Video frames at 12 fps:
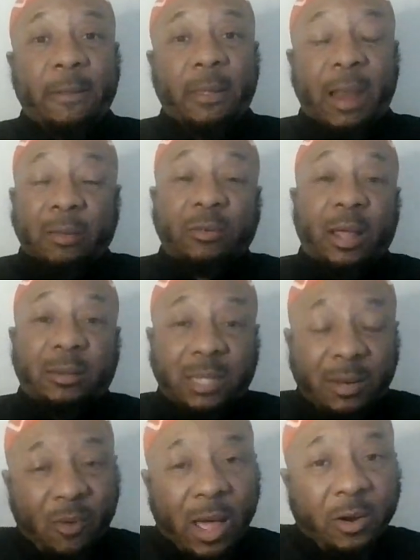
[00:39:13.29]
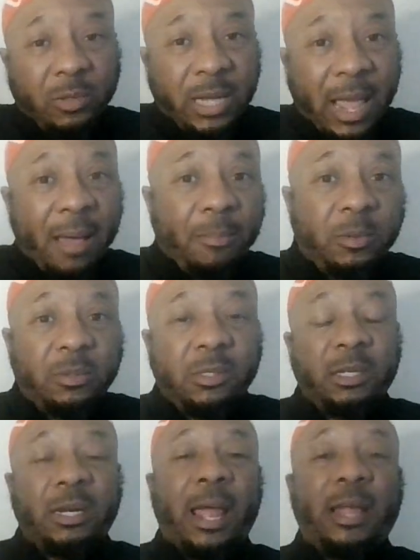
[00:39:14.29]
That's why I said, why those apples
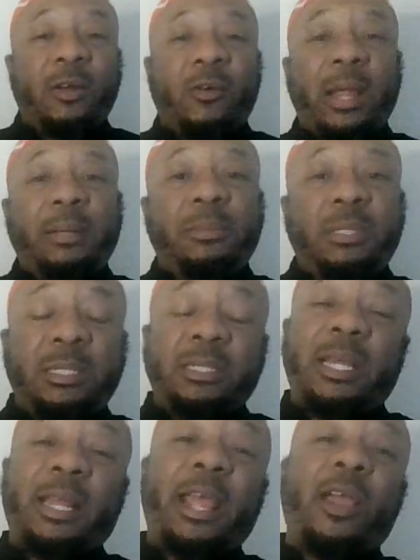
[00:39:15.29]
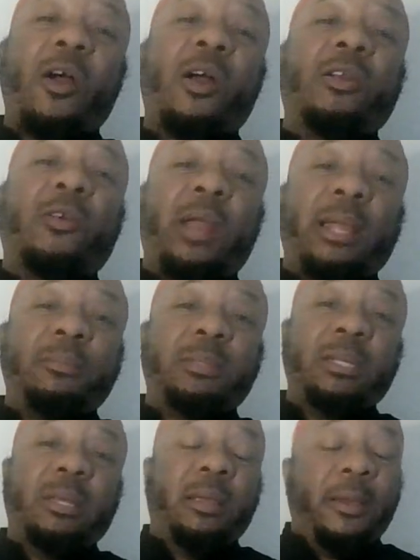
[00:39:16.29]
look like grapes? He said they are grapes.
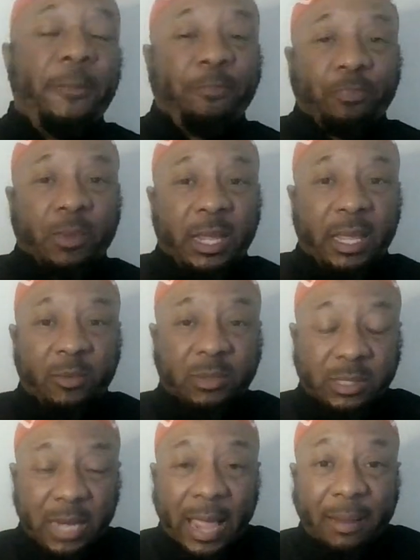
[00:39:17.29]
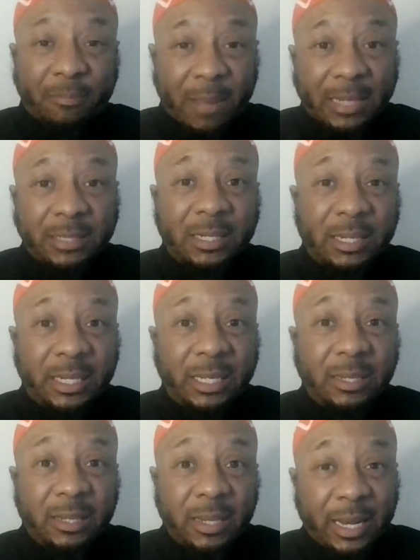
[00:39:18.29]
He was like,
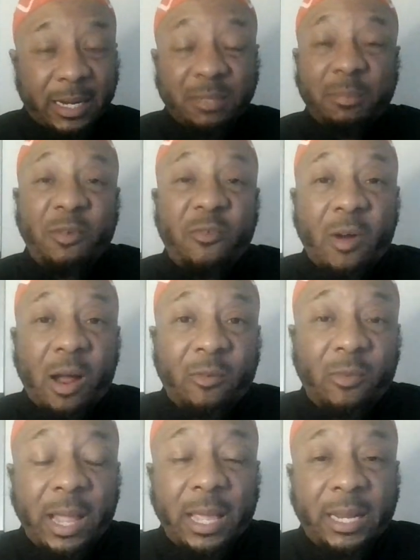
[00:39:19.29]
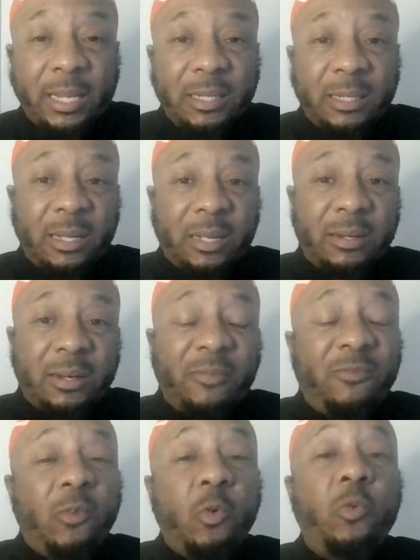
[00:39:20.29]
basically, and this before I read it, the
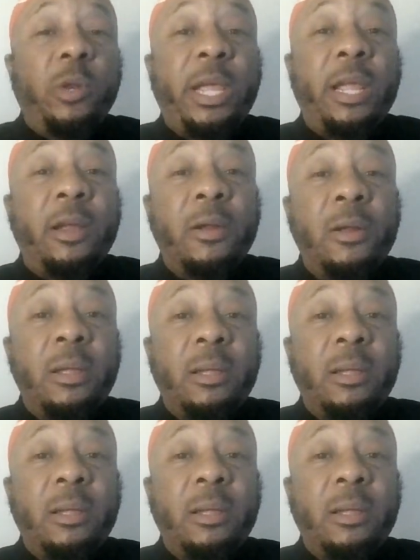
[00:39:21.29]
food here